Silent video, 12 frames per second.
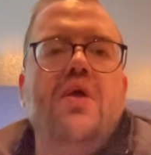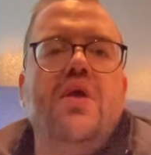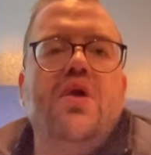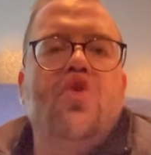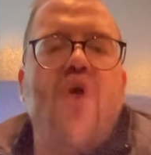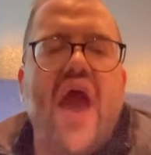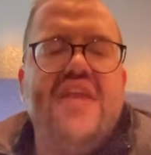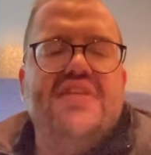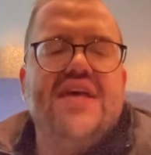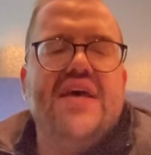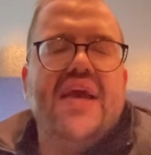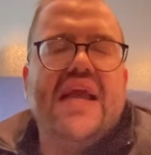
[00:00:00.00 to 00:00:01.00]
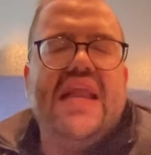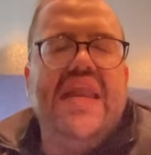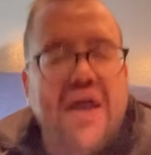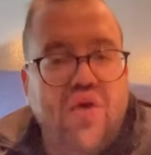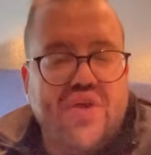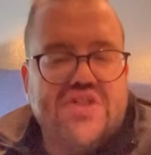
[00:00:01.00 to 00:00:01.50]
greater
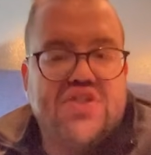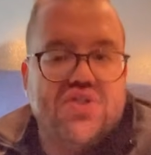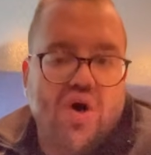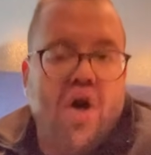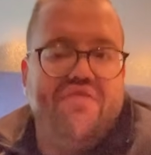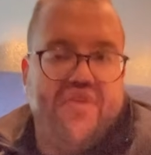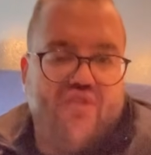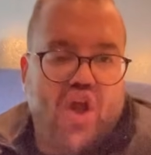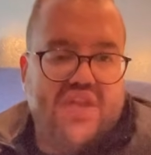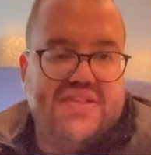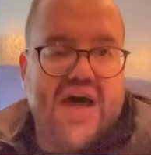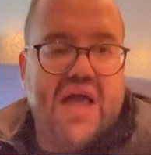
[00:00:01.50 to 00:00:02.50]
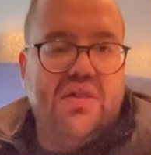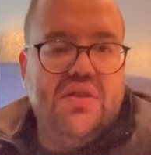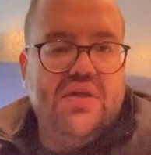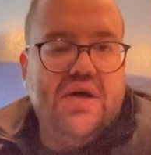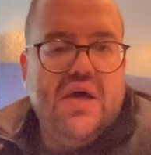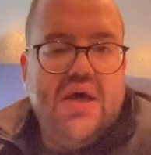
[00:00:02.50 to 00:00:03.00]
clearance of the volatile.
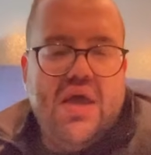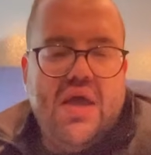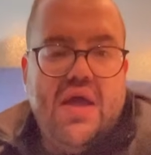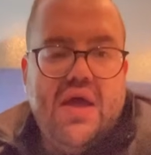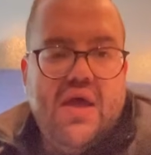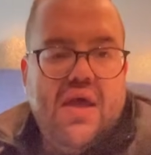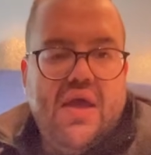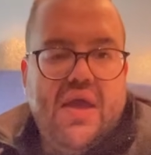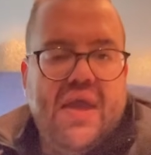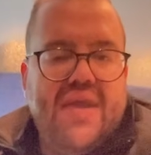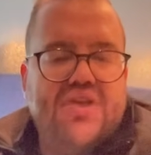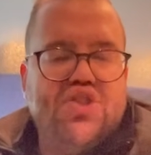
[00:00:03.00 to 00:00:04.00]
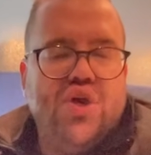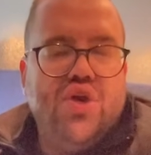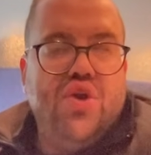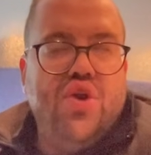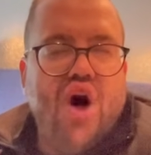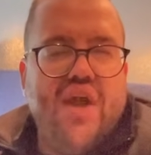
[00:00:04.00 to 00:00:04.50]
It is
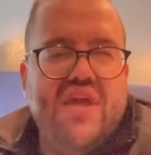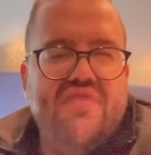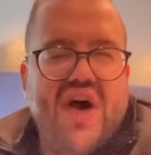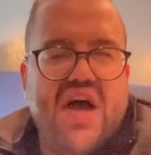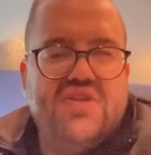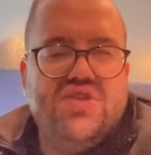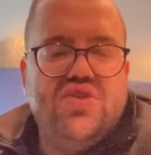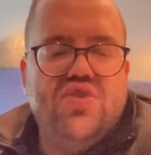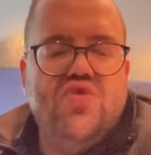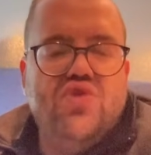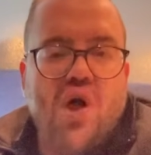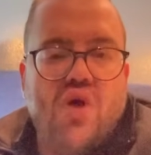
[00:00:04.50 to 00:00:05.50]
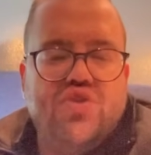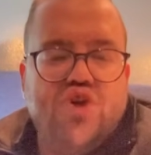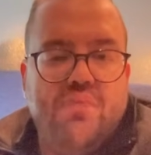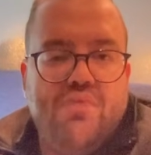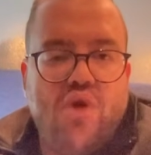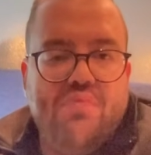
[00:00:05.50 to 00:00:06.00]
not advised to use
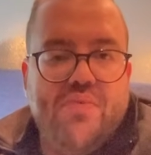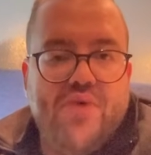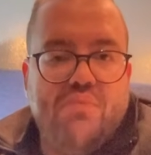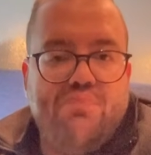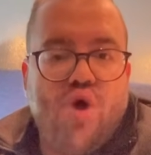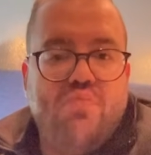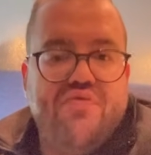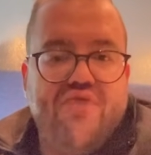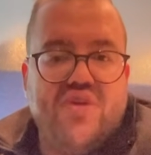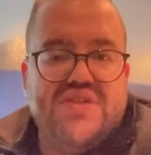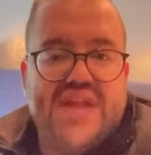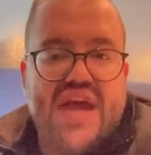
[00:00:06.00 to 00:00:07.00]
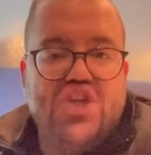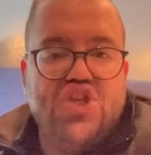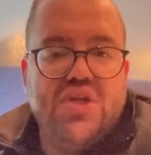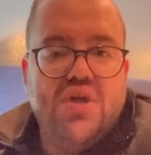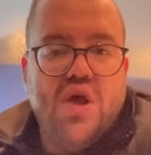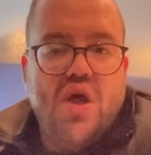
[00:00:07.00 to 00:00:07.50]
long-term propofol
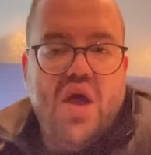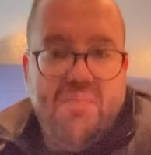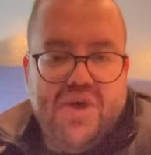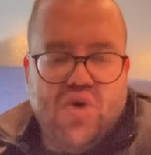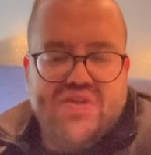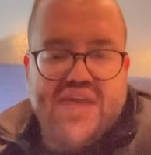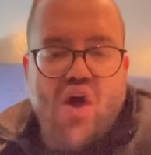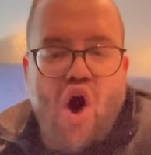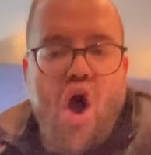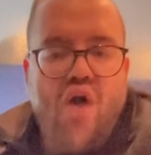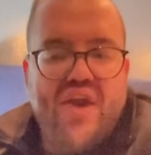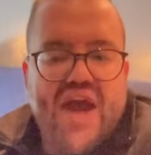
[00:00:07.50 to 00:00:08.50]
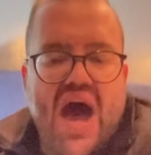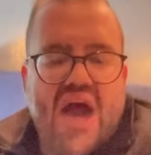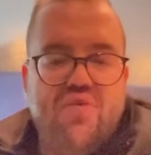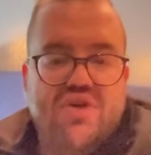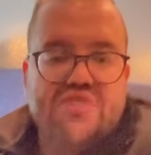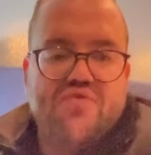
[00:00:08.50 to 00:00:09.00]
sedation because they are at high
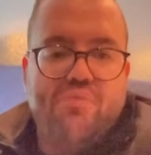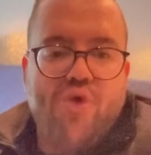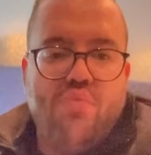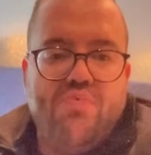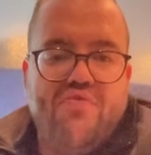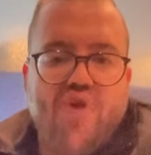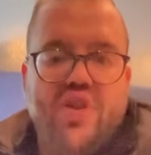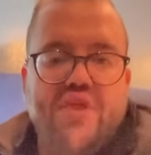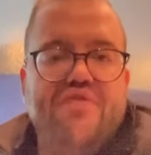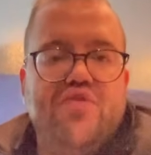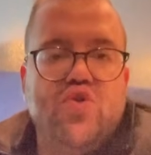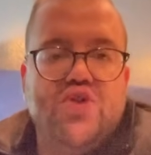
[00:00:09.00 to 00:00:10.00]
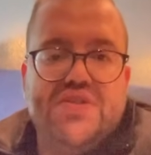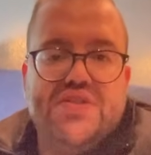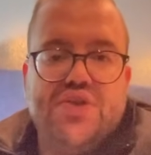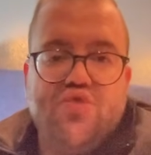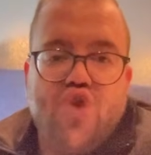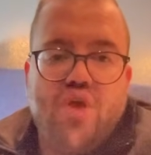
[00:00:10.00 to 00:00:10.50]
risk for propofol infusion
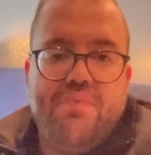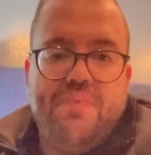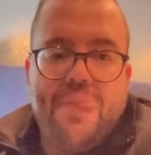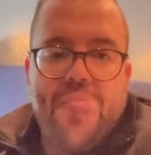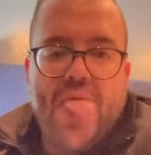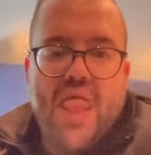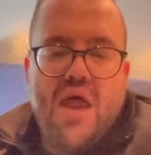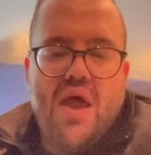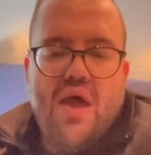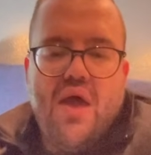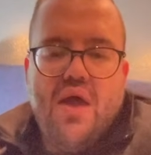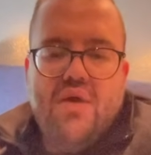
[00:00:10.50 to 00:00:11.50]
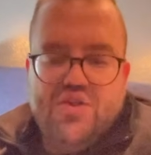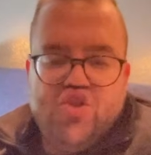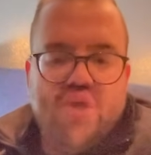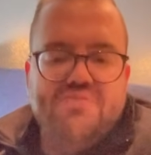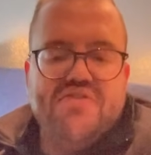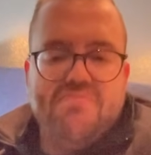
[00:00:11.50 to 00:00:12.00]
syndrome. In
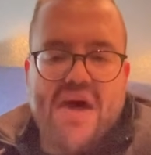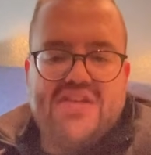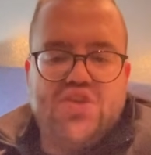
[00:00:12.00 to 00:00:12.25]
terms of muscle